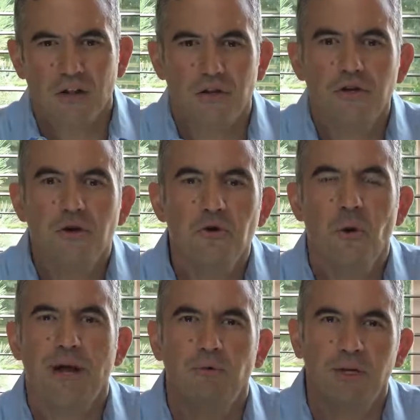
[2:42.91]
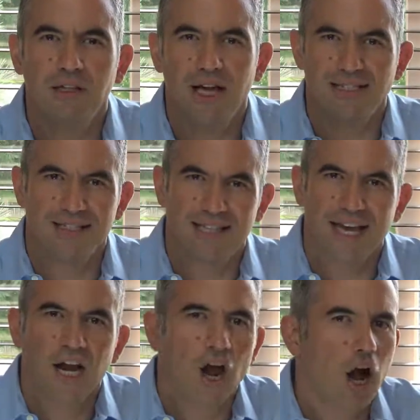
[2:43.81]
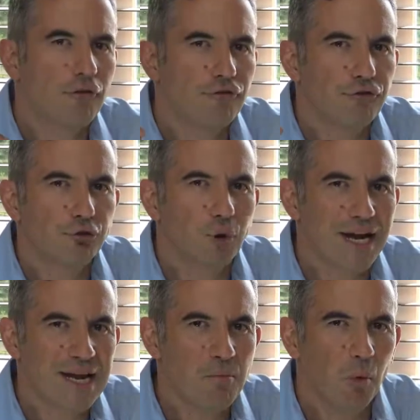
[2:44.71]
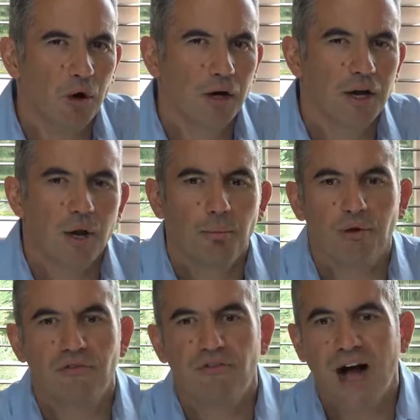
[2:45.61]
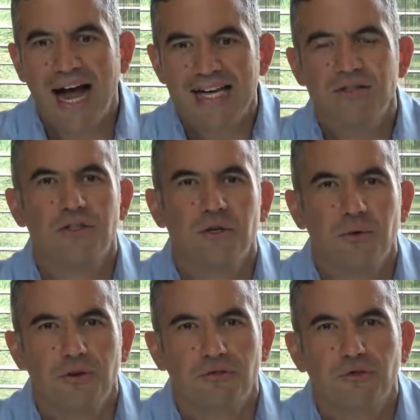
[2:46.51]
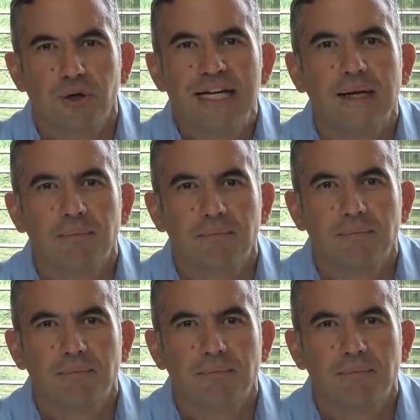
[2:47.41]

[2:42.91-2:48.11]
The new way realizes that a framework provides you the freedom.